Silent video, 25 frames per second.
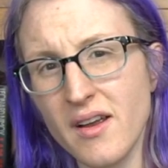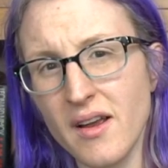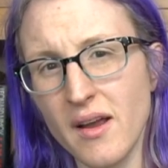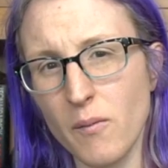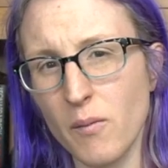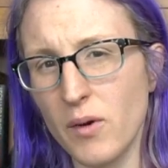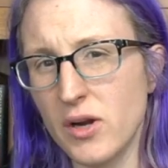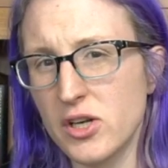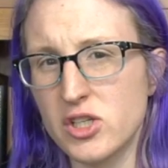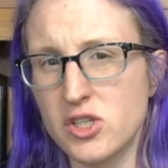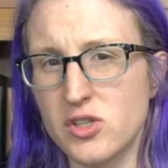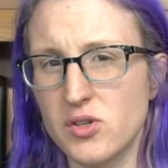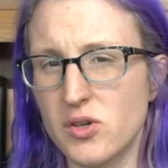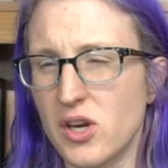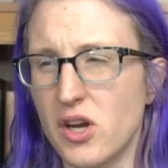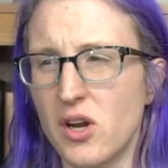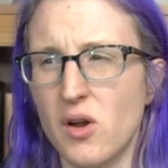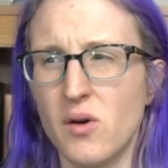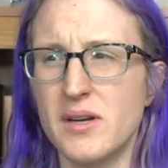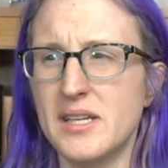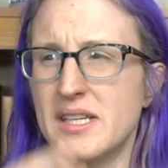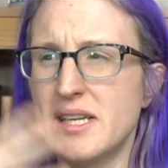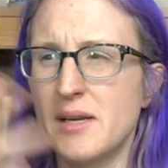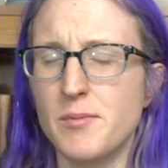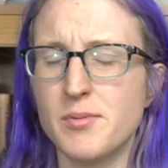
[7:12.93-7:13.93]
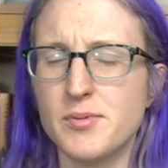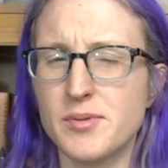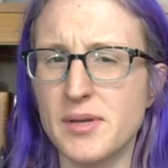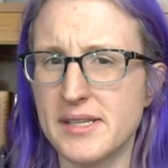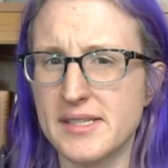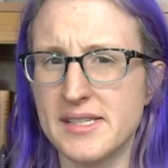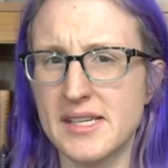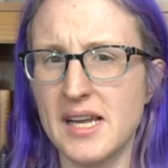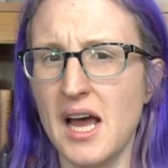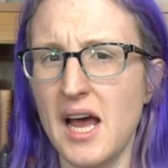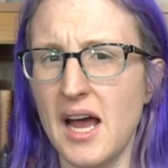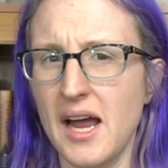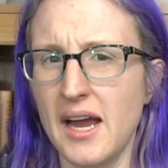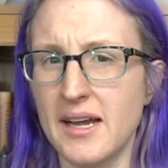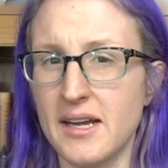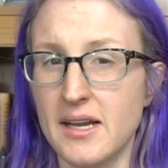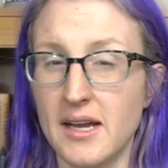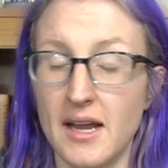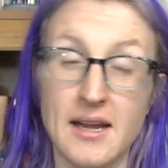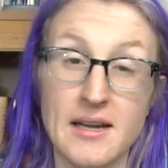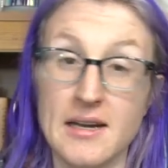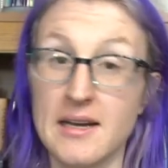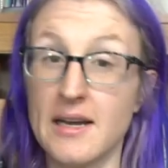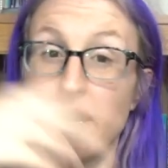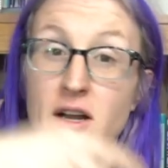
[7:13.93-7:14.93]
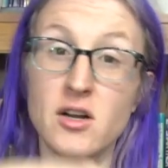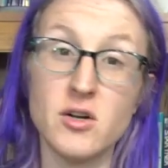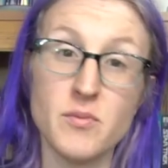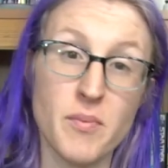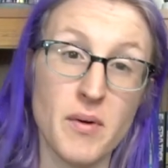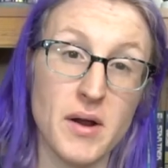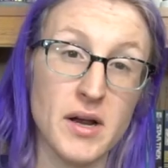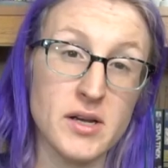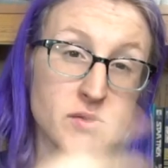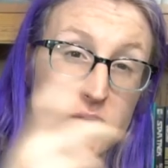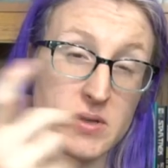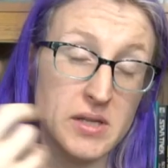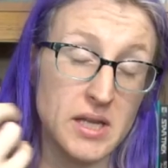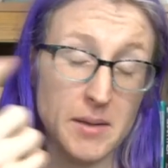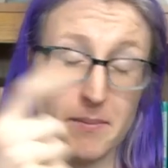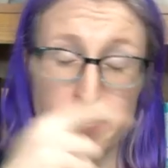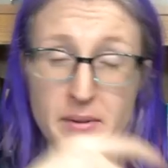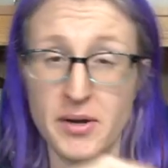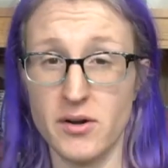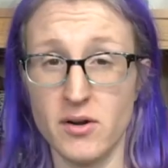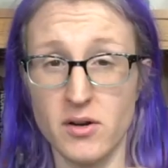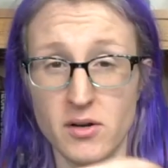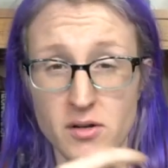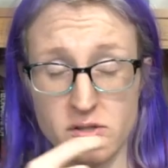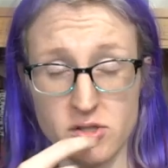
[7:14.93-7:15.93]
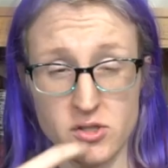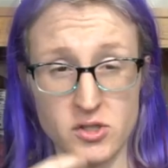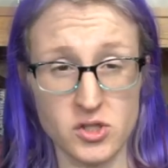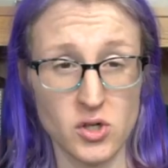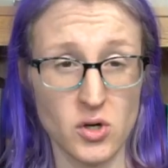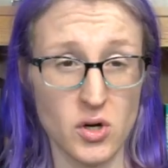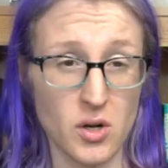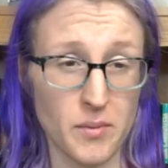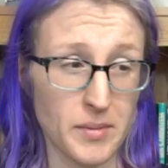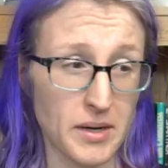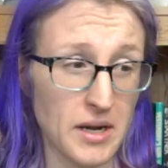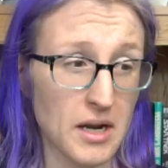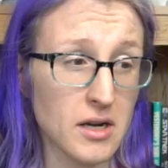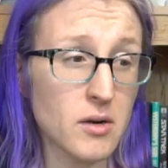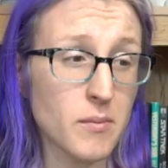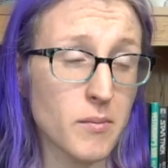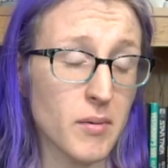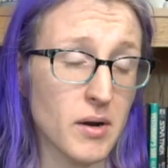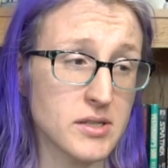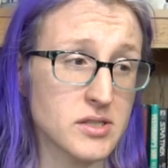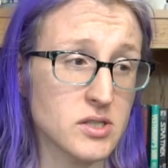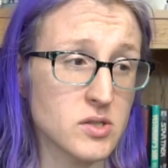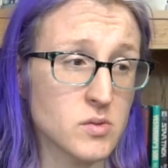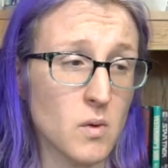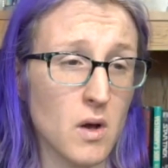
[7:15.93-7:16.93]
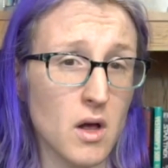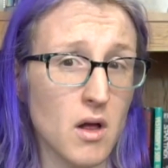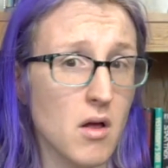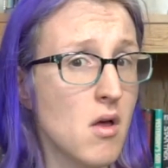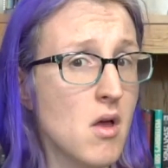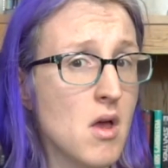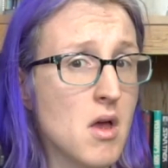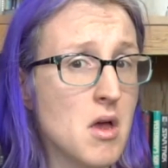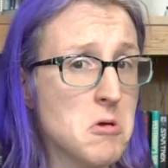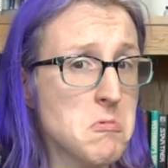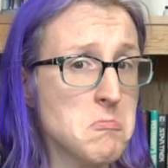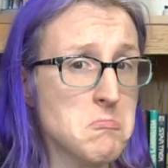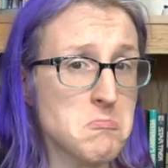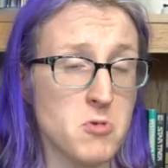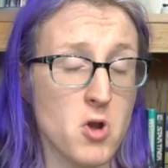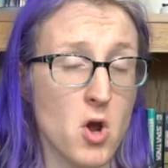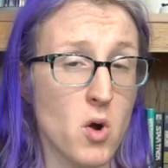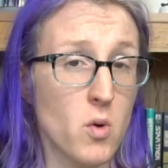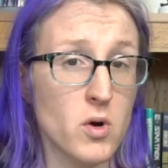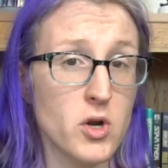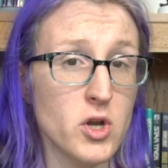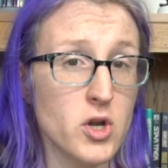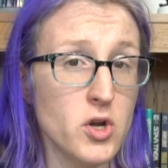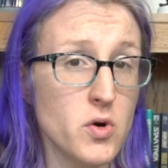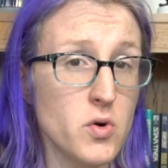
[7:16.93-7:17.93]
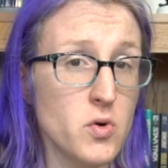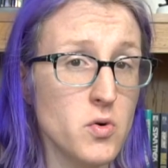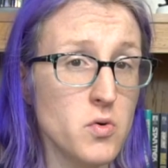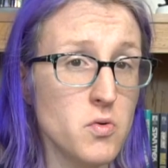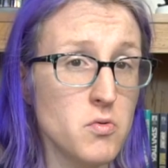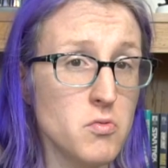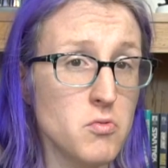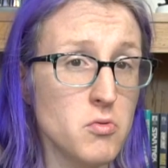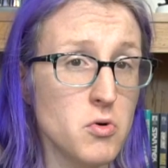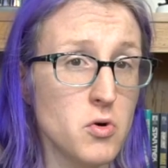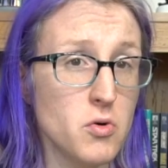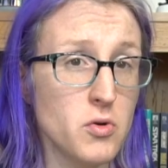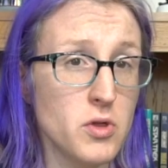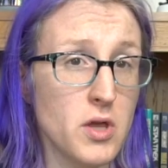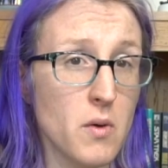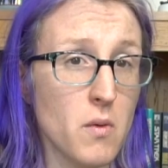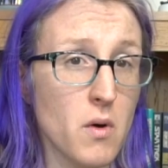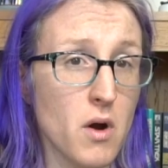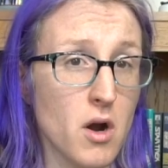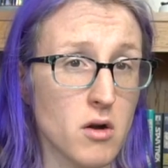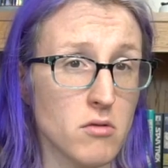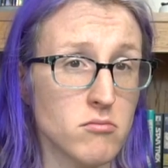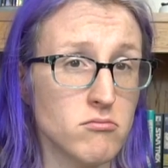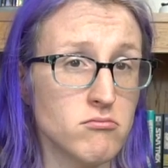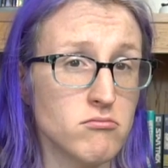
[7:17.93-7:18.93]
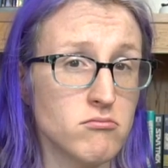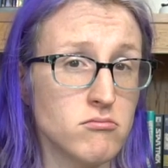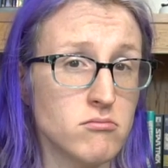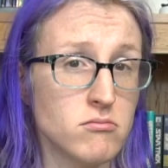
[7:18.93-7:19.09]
which, you know, in Deep Space Nine and in Enterprise, when they appeared and showed up in Enterprise as well, no one knew who they were.